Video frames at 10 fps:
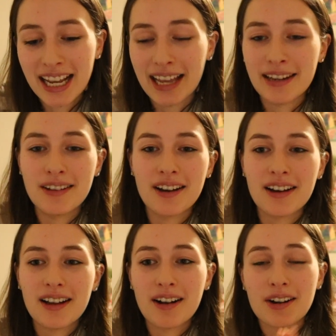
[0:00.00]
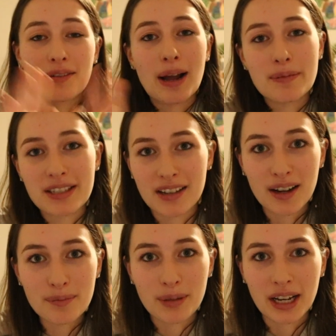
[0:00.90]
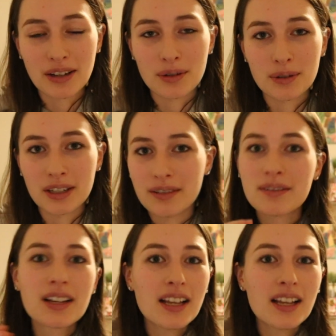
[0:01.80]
And I'm gonna wrap this up by doing,